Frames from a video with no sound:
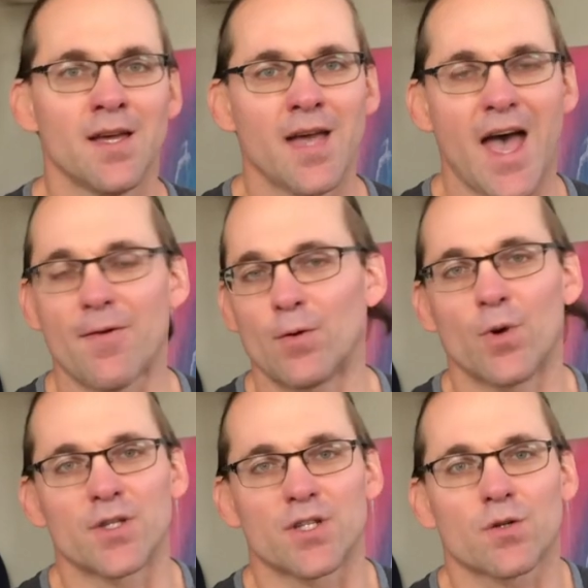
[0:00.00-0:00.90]
having
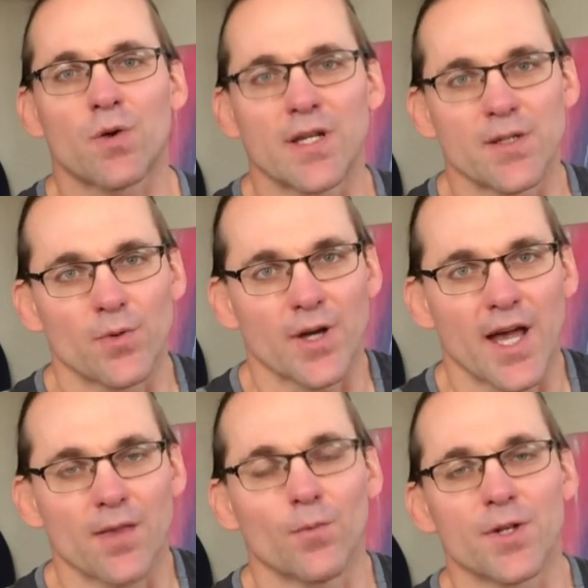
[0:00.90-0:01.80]
one just crazy
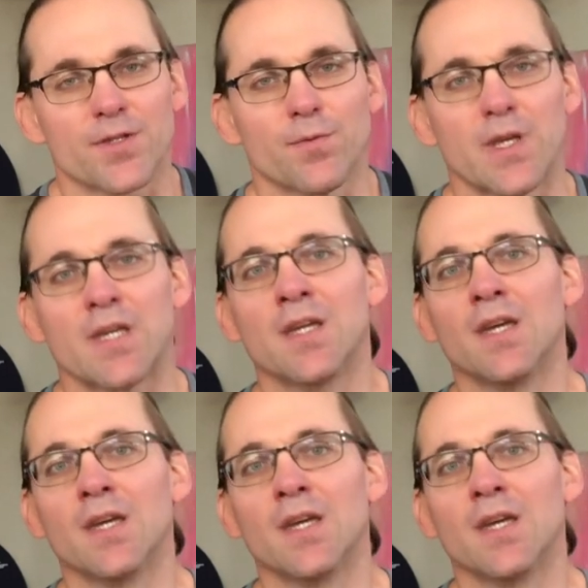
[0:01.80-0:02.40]
workout once a week.